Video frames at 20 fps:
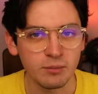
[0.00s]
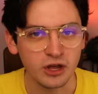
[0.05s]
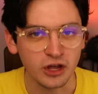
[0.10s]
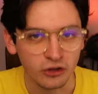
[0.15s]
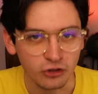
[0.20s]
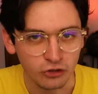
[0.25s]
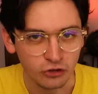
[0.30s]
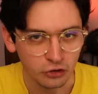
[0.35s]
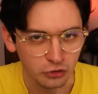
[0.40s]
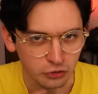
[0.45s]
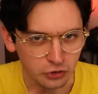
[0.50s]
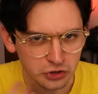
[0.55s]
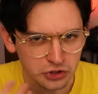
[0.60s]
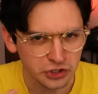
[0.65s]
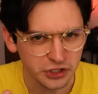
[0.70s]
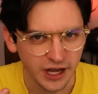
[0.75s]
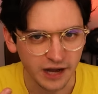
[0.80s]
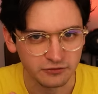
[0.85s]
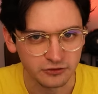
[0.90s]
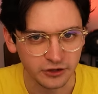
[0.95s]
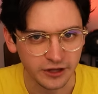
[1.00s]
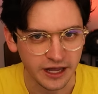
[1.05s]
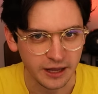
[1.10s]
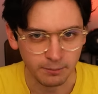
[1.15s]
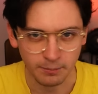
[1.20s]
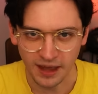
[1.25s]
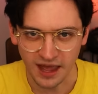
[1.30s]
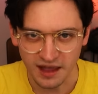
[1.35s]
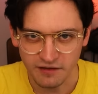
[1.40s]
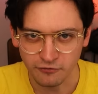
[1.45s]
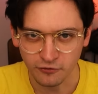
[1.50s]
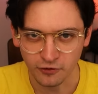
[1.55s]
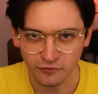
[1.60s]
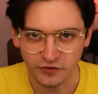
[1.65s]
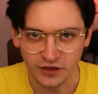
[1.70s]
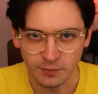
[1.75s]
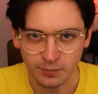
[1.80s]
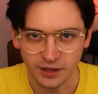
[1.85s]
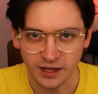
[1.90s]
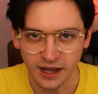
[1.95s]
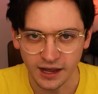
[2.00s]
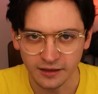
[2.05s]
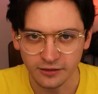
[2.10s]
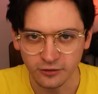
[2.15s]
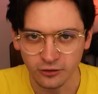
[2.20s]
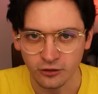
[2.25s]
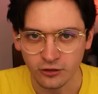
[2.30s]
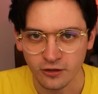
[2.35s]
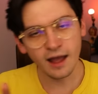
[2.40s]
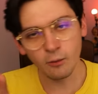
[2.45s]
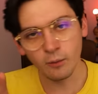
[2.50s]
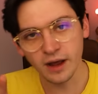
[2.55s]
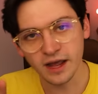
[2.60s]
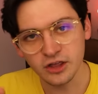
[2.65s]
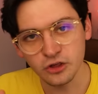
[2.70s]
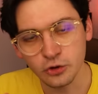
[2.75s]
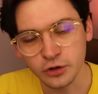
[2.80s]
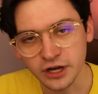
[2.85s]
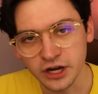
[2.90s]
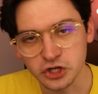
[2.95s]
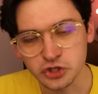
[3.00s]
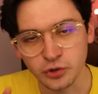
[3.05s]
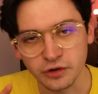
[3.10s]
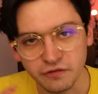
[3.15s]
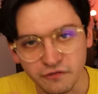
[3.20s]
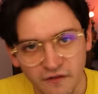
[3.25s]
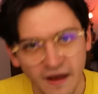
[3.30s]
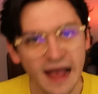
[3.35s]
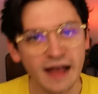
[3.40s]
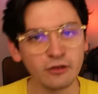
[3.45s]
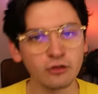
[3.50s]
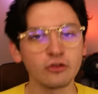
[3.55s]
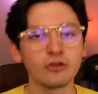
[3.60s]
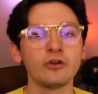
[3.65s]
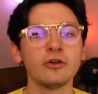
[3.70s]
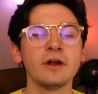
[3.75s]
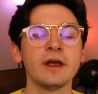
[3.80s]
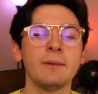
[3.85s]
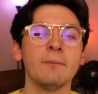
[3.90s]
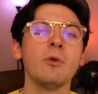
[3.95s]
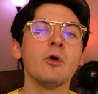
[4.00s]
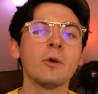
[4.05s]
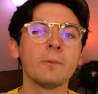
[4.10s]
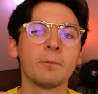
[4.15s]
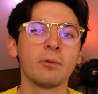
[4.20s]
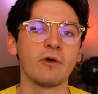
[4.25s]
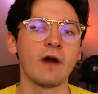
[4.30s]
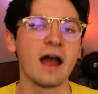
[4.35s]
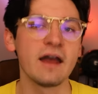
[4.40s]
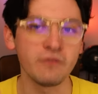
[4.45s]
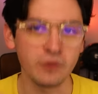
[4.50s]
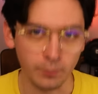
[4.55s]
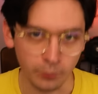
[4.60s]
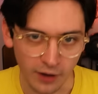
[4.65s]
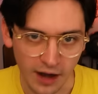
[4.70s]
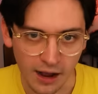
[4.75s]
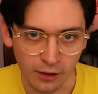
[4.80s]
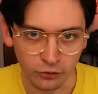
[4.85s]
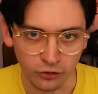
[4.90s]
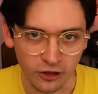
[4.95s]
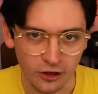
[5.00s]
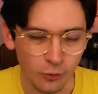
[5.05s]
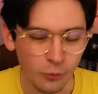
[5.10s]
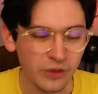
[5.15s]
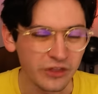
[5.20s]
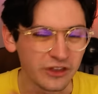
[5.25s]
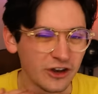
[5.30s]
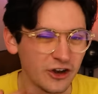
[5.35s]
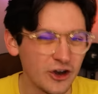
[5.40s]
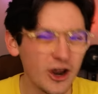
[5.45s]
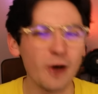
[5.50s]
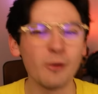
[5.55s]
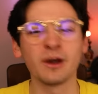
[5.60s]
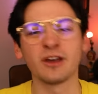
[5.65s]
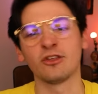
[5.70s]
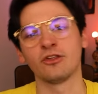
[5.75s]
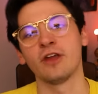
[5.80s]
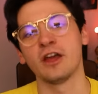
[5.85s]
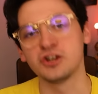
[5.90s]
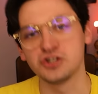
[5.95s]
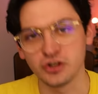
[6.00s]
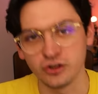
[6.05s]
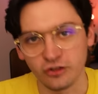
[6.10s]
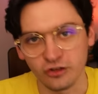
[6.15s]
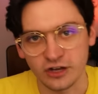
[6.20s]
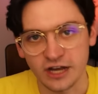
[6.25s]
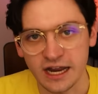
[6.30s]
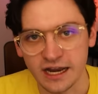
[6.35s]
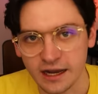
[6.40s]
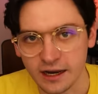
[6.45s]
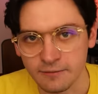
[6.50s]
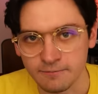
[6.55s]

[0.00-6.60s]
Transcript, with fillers: because you usually have to like pay for V P Ns. That way you can enjoy faster and more private browsing with no extensions needed.